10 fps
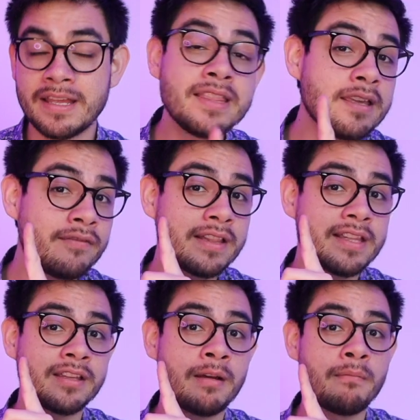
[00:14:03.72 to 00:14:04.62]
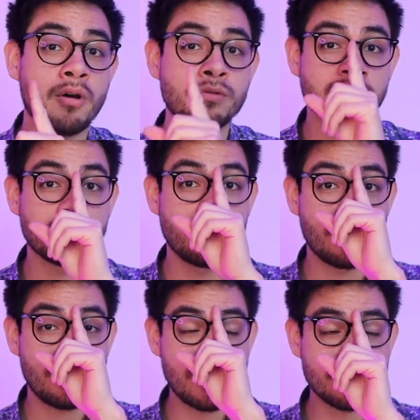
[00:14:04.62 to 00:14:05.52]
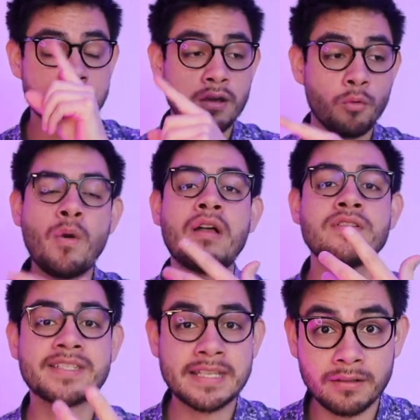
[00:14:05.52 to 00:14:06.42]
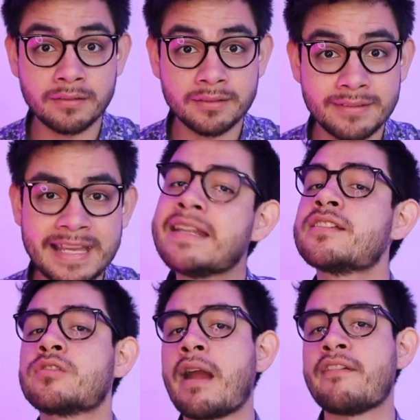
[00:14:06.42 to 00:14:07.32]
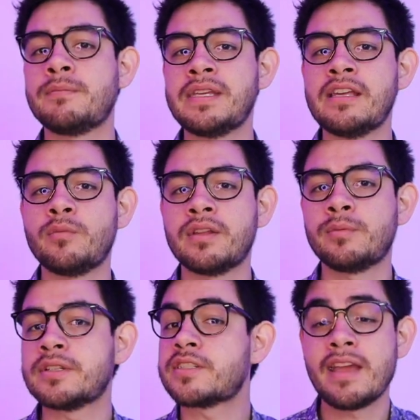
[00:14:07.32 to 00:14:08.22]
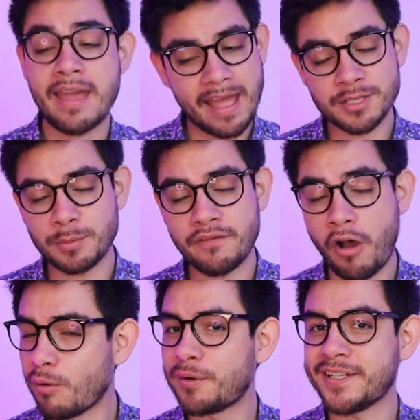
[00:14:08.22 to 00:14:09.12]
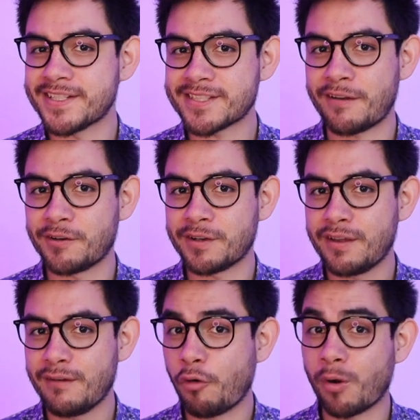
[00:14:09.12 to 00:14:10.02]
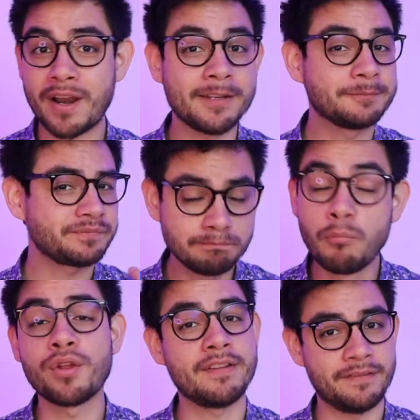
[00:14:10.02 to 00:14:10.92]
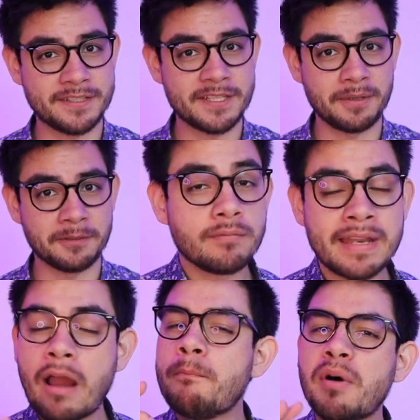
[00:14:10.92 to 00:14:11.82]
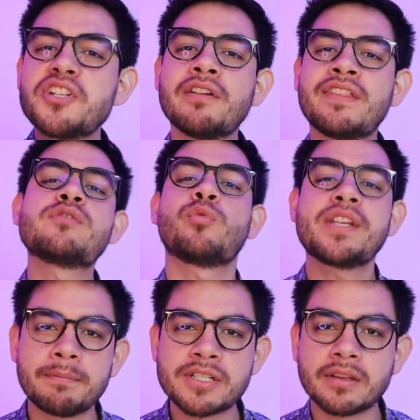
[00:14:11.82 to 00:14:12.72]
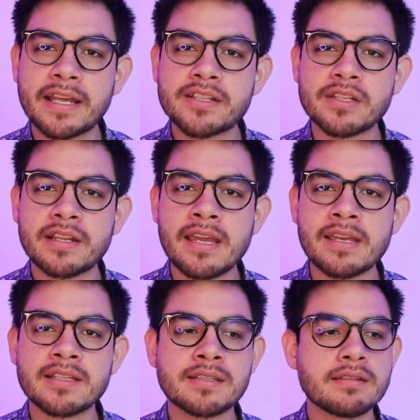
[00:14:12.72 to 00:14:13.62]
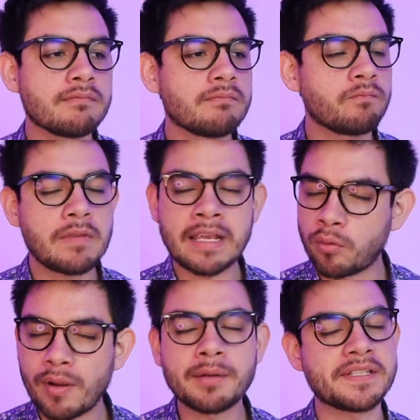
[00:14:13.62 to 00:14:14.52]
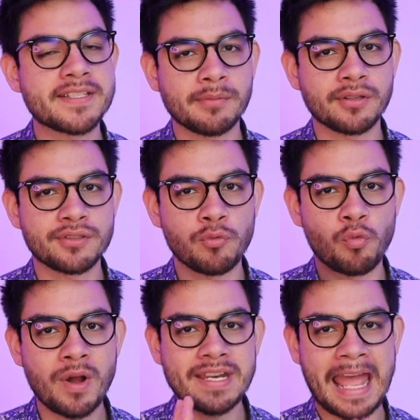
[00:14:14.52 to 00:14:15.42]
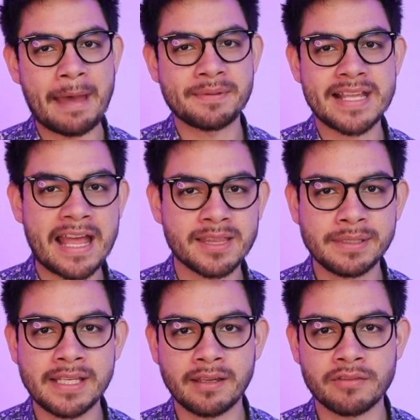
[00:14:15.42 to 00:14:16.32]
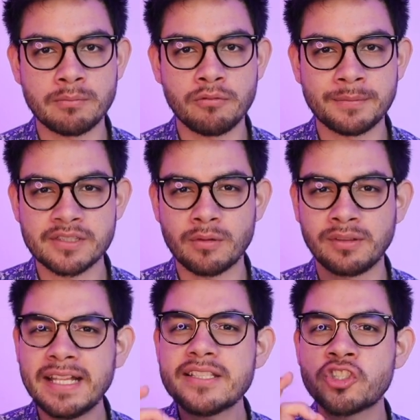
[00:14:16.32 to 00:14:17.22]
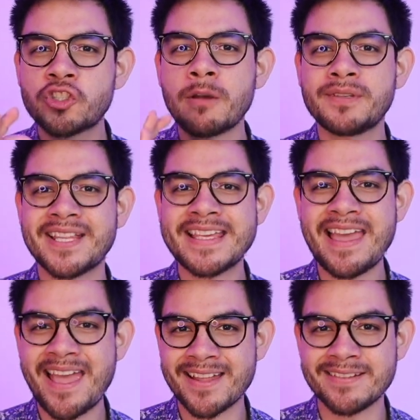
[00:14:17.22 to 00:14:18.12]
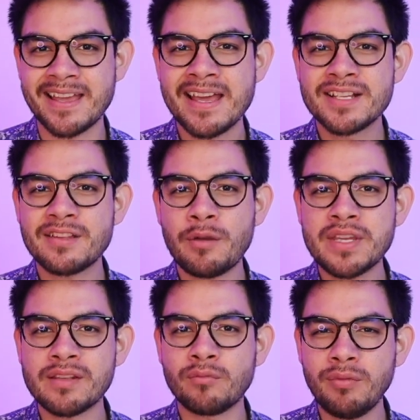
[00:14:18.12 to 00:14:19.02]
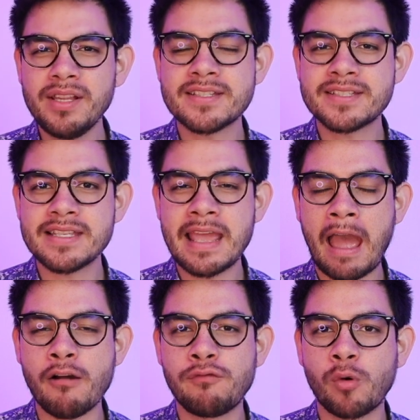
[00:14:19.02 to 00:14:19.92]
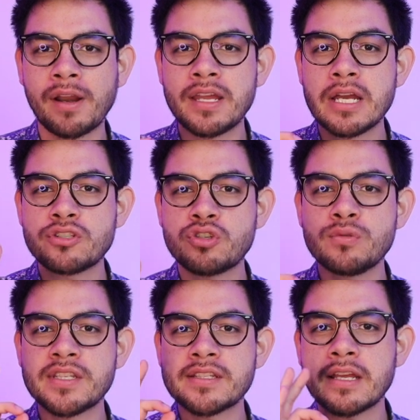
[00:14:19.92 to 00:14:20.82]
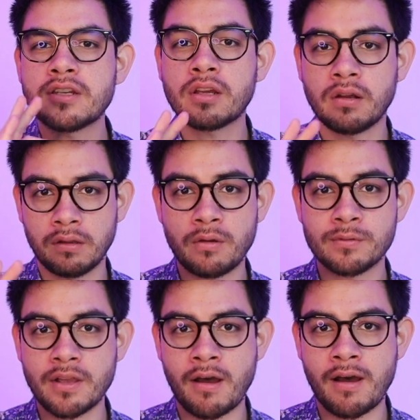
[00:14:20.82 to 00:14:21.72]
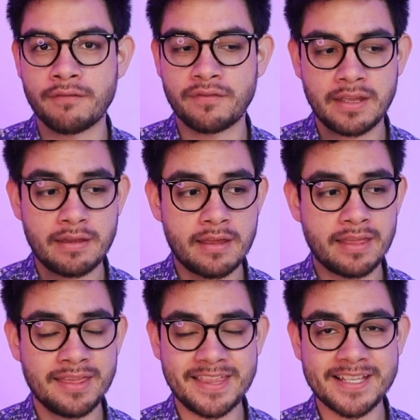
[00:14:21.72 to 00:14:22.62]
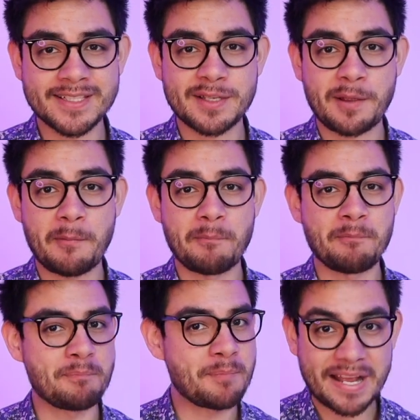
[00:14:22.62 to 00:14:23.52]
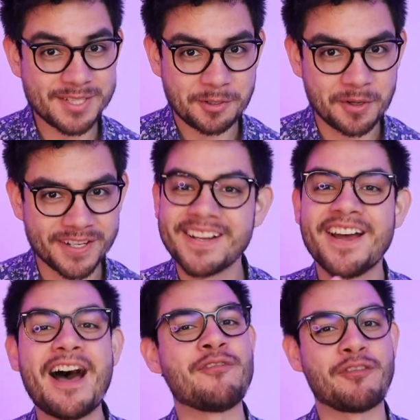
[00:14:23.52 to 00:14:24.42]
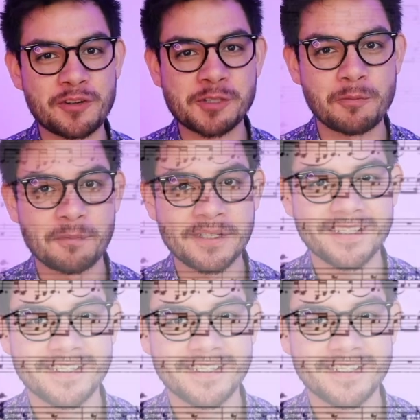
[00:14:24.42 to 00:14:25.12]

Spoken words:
in the event that the composer is well skilled in his craft to begin with, which, as we've already discovered, Fauré more than fits the bill. Now, much of this recapitulation is incredibly similar to what happens at the beginning of the movement. So let's jump to the end so that we can really see how Fauré chooses to close off this masterwork of a first movement.